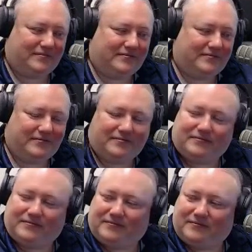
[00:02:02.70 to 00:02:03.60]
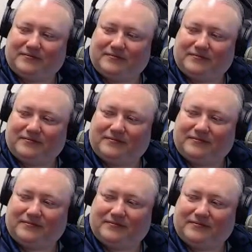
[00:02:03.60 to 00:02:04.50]

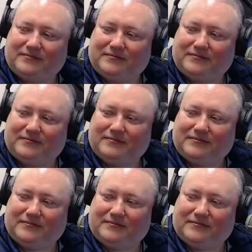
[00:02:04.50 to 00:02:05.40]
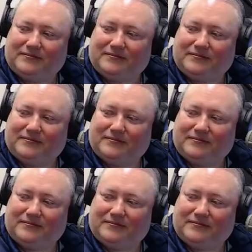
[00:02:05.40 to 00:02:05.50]
[no speech]